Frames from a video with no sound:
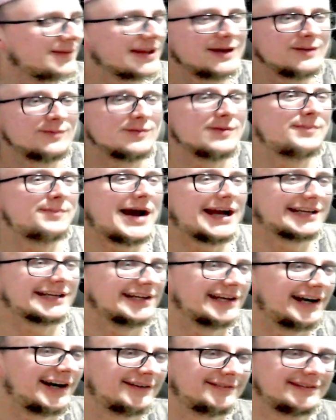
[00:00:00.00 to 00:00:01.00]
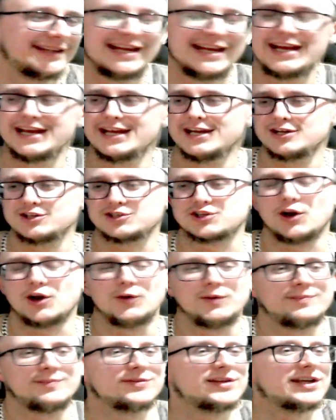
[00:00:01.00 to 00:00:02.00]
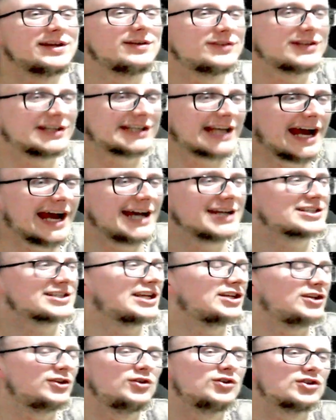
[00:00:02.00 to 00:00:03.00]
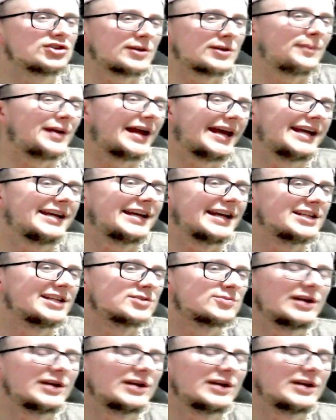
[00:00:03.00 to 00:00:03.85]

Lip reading: We're backing out." So the guys that you used to play against were